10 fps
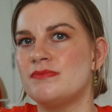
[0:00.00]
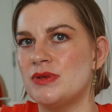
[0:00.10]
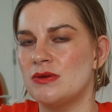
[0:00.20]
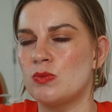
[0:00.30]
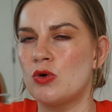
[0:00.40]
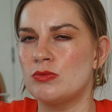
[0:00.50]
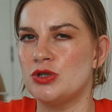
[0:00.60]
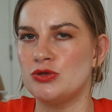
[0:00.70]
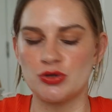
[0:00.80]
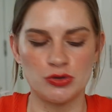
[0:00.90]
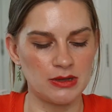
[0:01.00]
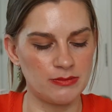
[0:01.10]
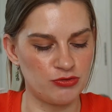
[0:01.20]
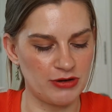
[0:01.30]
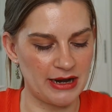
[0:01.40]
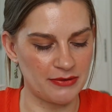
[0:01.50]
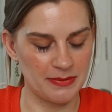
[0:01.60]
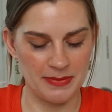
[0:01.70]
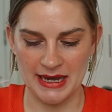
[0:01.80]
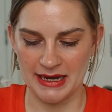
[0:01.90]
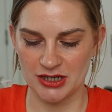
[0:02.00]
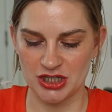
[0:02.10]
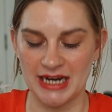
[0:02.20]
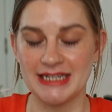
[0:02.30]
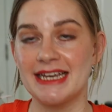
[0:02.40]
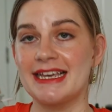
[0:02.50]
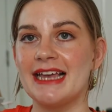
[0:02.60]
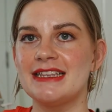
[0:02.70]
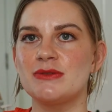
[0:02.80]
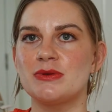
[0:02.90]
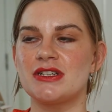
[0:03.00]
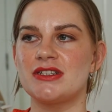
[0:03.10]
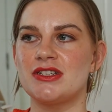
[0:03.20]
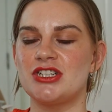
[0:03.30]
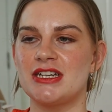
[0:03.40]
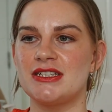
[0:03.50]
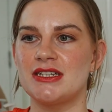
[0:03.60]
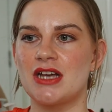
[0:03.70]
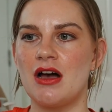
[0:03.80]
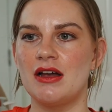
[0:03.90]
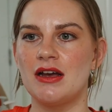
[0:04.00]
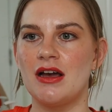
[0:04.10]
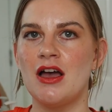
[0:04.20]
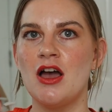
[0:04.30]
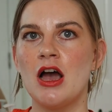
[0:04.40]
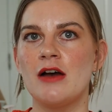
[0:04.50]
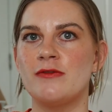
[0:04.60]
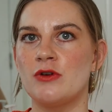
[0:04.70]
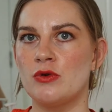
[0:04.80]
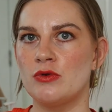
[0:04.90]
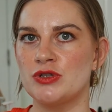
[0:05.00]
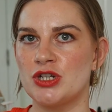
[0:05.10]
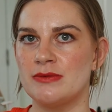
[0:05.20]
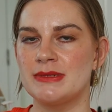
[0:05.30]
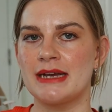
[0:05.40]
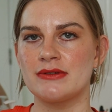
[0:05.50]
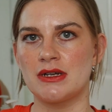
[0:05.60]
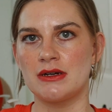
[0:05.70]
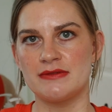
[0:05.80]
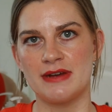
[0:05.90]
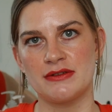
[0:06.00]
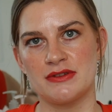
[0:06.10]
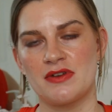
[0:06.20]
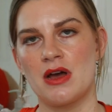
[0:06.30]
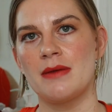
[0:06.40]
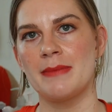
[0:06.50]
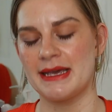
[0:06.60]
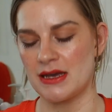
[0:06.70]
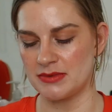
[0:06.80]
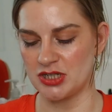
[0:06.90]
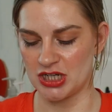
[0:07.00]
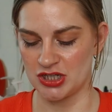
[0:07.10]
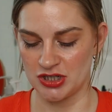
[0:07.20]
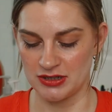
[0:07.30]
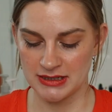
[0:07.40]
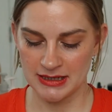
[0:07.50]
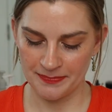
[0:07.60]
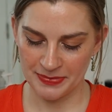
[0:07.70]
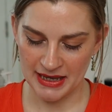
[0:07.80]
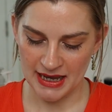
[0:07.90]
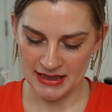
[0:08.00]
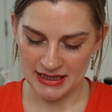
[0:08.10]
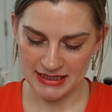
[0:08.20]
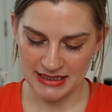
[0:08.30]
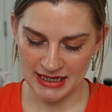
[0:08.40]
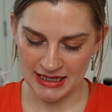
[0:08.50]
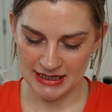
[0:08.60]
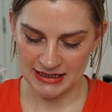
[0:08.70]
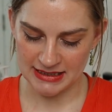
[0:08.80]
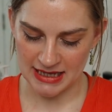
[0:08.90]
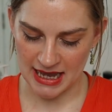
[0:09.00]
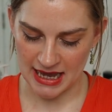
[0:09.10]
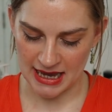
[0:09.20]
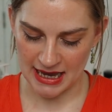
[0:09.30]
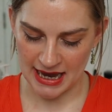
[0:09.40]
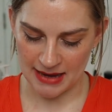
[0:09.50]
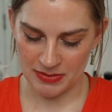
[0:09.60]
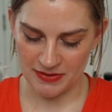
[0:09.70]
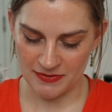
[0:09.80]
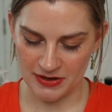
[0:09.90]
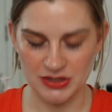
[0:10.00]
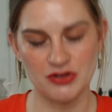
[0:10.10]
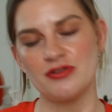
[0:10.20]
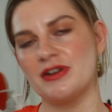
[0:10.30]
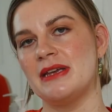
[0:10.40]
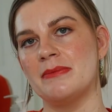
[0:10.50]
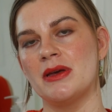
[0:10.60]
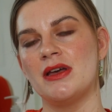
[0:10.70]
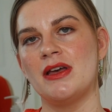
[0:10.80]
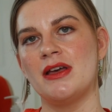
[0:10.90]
but warm neutral brown pink shade. Again, this was a suggested colour for autumns outside of House of Colour makeup suggestions. This is a amplified cream